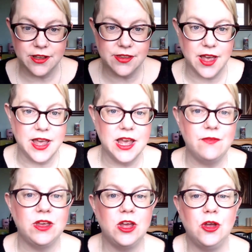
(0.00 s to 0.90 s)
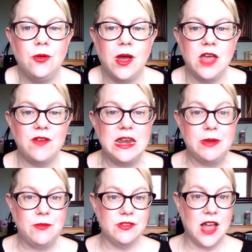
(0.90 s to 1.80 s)
I say, if
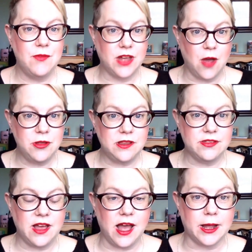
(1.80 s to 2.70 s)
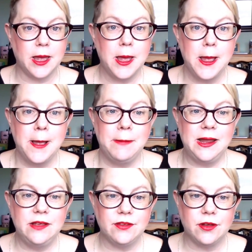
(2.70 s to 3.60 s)
anybody wants to have a go at this tag,
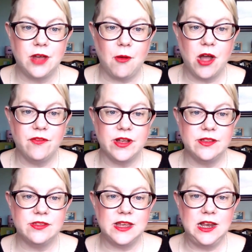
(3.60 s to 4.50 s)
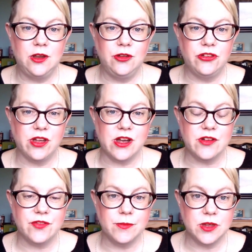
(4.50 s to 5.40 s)
please go over and see Lucia
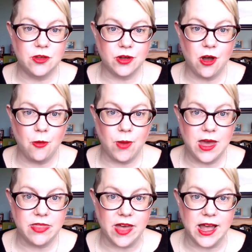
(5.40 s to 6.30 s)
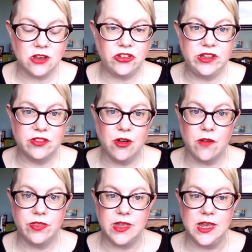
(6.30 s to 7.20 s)
from You Can't Wear That. She's
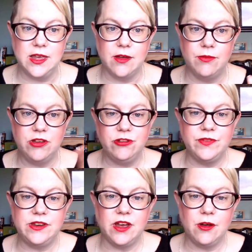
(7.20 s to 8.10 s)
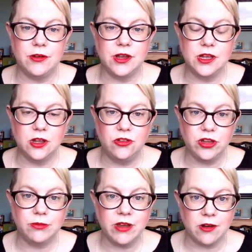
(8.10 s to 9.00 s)
got the original video on her
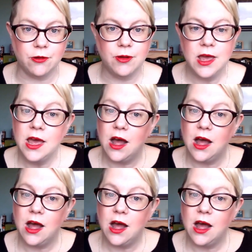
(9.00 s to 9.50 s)
YouTube channel.